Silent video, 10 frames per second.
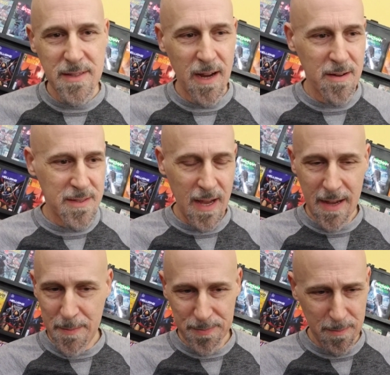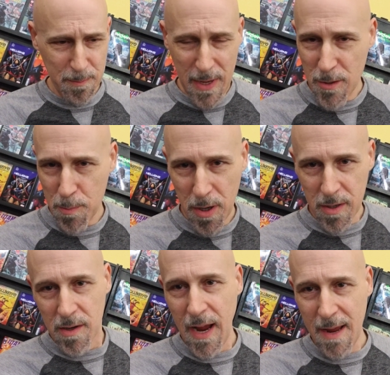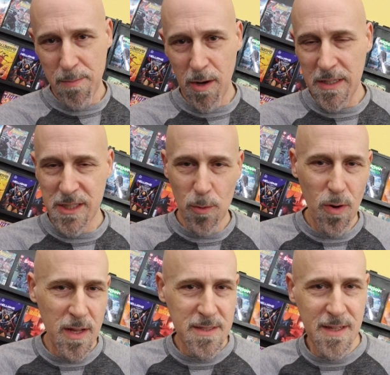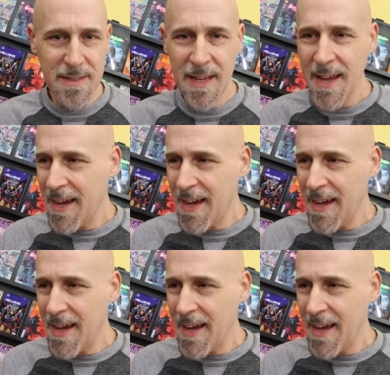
There's Peter Parker and Mary Jane Watson.